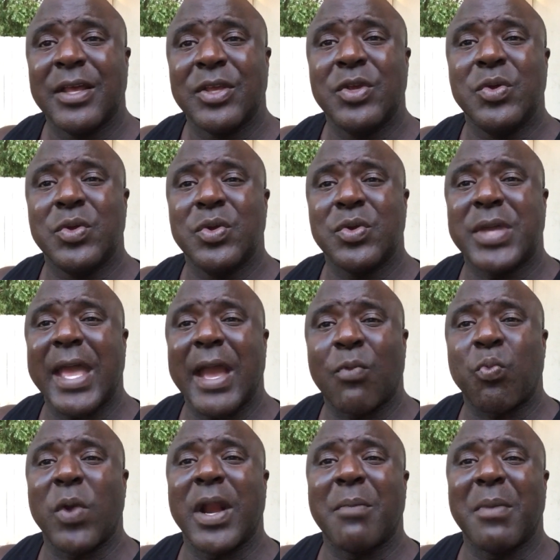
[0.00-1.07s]

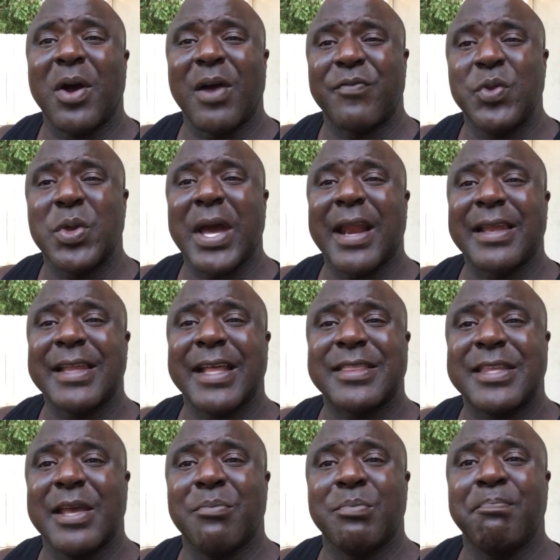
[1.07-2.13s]
run them off. You gotta
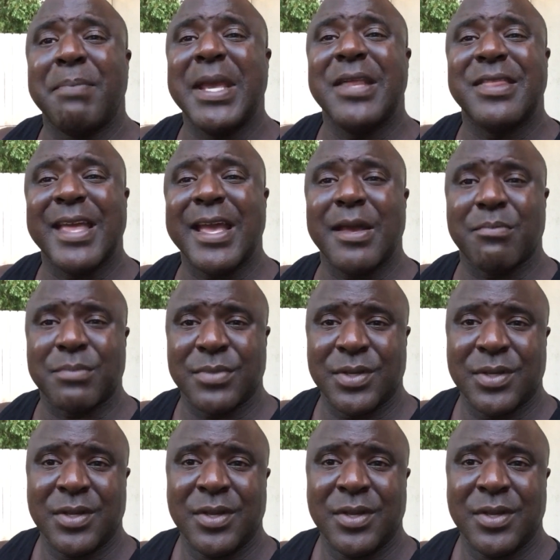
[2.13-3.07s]
let them be them.